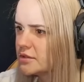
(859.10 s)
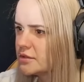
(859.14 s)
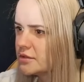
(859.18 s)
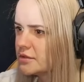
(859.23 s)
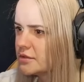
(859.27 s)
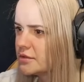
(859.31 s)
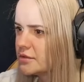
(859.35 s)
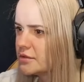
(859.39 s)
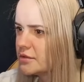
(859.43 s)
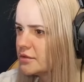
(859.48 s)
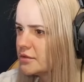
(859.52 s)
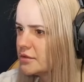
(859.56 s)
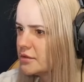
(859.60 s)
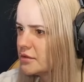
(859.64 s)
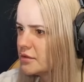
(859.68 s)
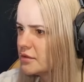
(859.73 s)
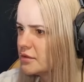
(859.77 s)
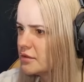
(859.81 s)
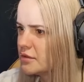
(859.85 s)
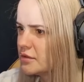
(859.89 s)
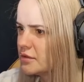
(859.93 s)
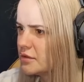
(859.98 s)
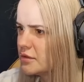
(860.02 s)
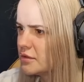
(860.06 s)

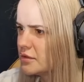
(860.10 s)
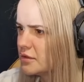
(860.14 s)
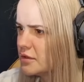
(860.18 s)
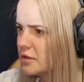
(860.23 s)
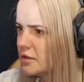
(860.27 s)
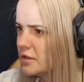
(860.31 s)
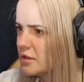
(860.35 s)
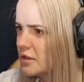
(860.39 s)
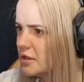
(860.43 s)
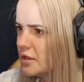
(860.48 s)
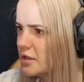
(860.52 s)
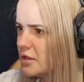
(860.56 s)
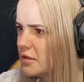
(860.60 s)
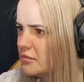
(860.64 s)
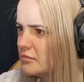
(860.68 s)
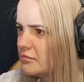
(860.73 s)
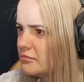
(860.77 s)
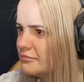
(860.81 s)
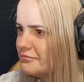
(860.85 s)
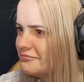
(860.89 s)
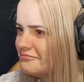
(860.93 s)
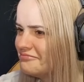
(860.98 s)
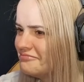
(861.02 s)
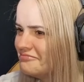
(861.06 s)

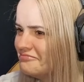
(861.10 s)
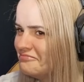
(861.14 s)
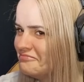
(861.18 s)
Nobody speaks.